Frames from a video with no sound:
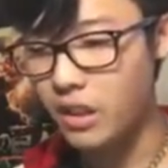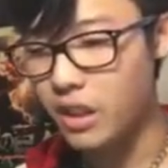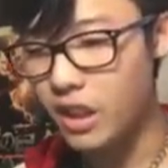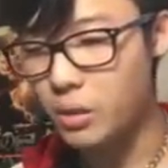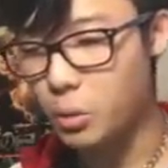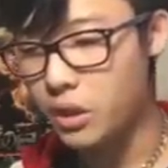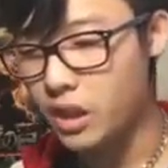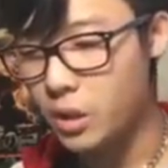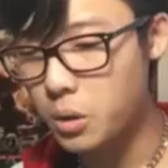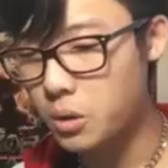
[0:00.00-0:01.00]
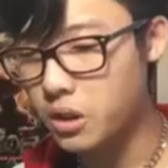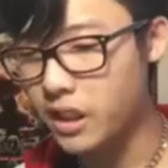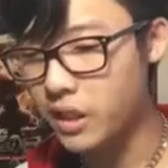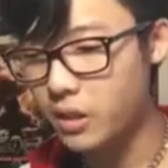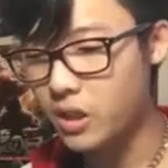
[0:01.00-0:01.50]
Then you got really cool
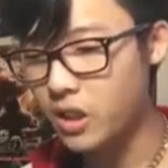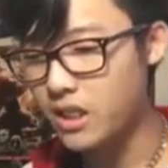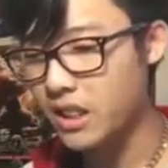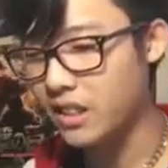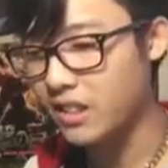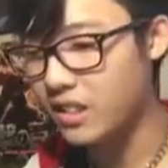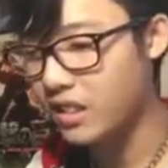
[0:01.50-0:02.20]
gear cards like